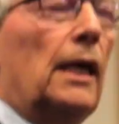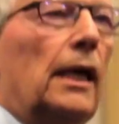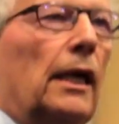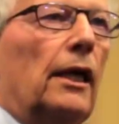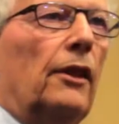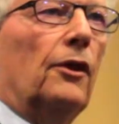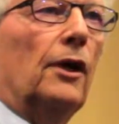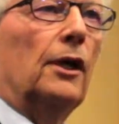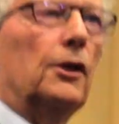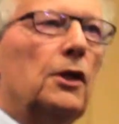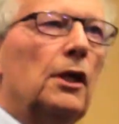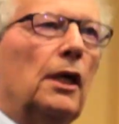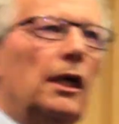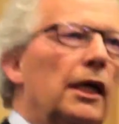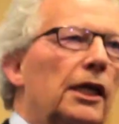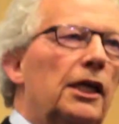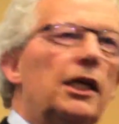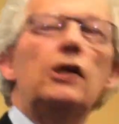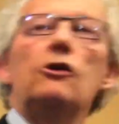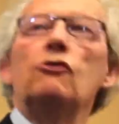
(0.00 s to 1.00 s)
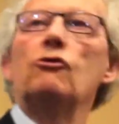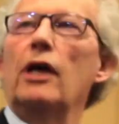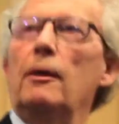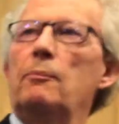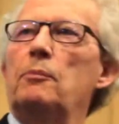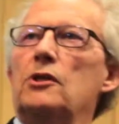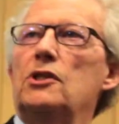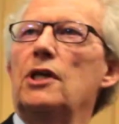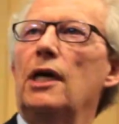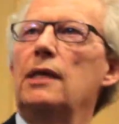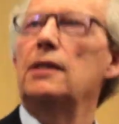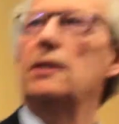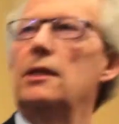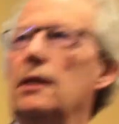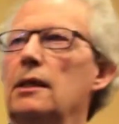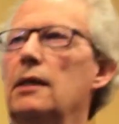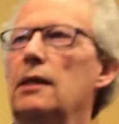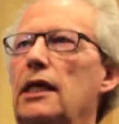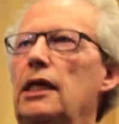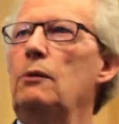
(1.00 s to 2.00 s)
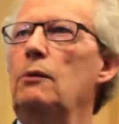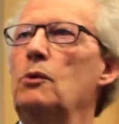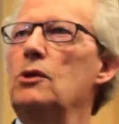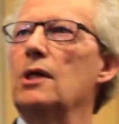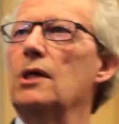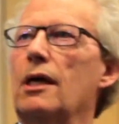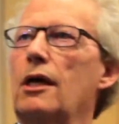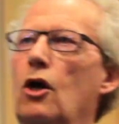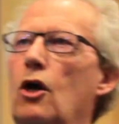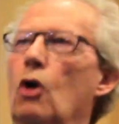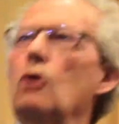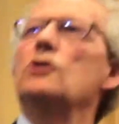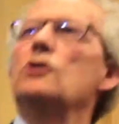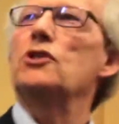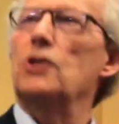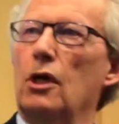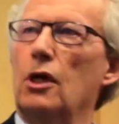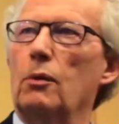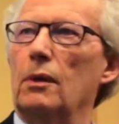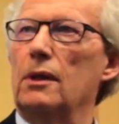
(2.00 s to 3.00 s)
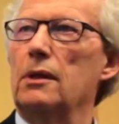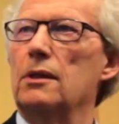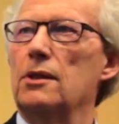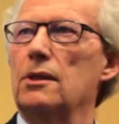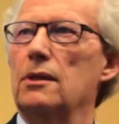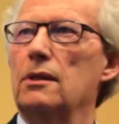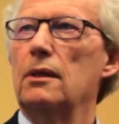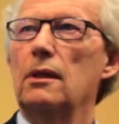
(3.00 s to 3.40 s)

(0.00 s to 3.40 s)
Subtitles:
that he was a consequence